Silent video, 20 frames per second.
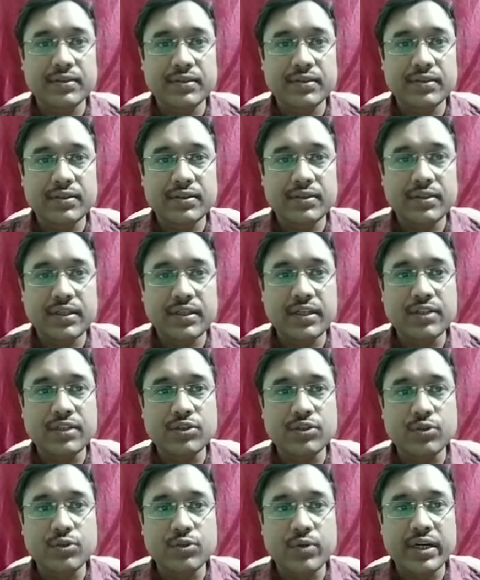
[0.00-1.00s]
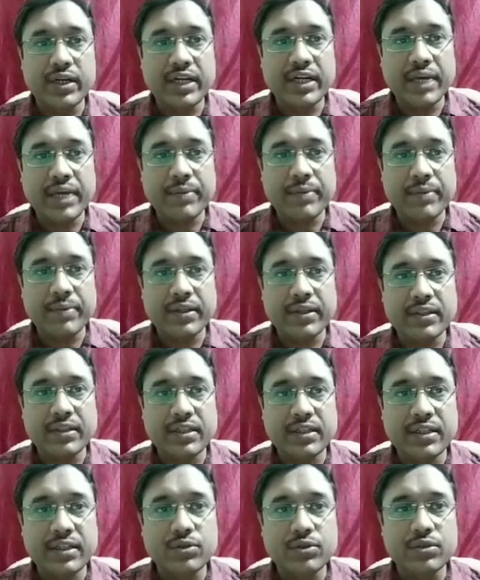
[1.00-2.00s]
3 into 1 time and 3
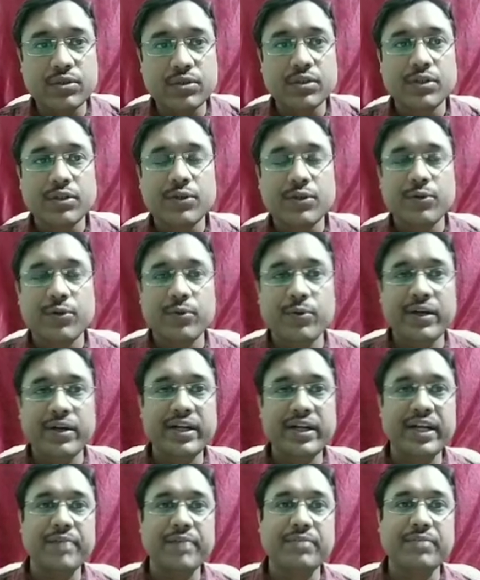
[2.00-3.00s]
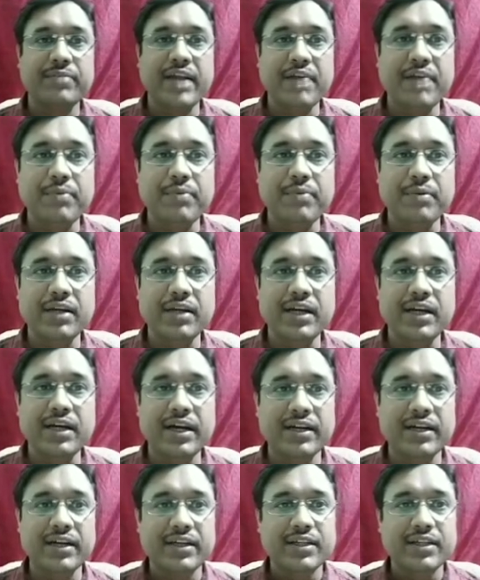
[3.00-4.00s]
into 1 time, that we will cut.
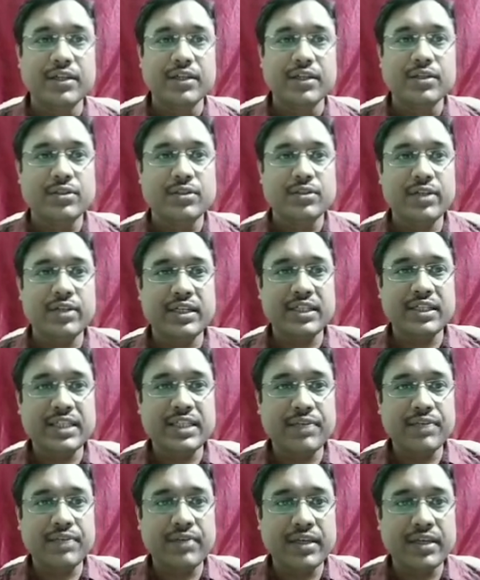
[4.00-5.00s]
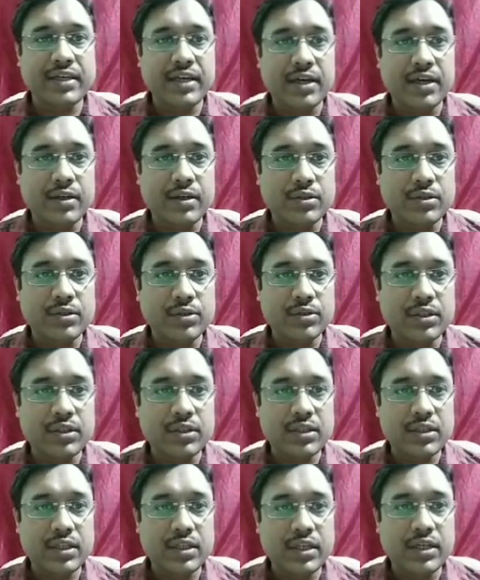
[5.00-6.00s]
So it is giving here also
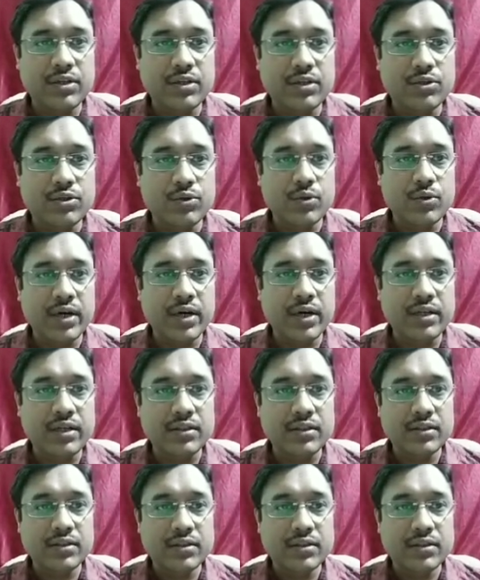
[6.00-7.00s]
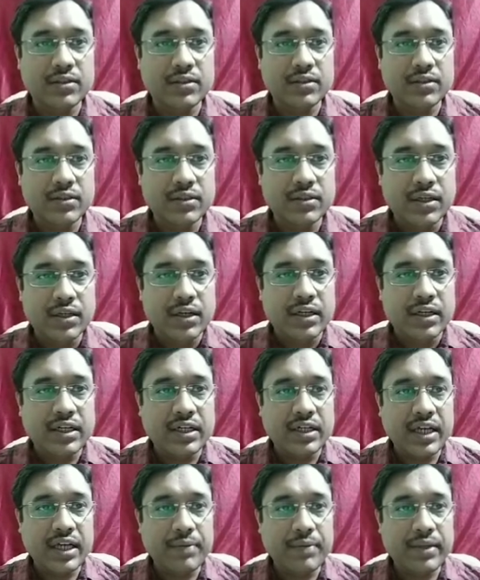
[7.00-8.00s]
3 into 1
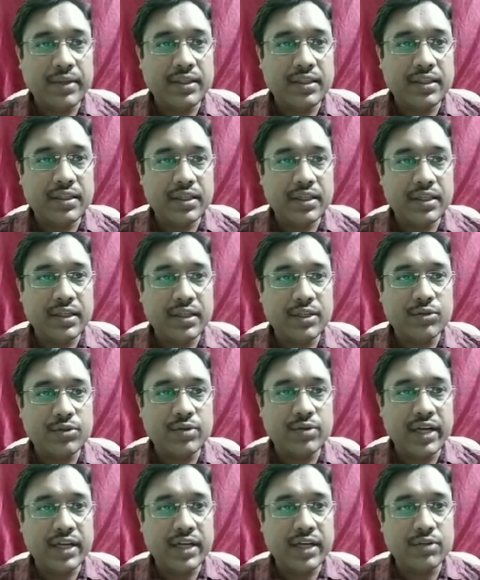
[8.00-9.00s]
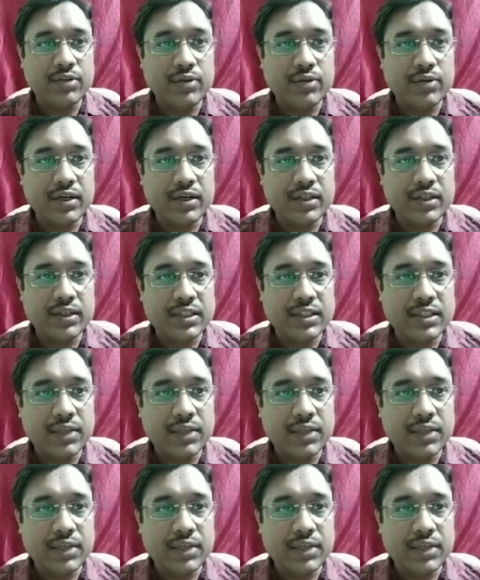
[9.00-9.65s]
time and 3 into 9, 27.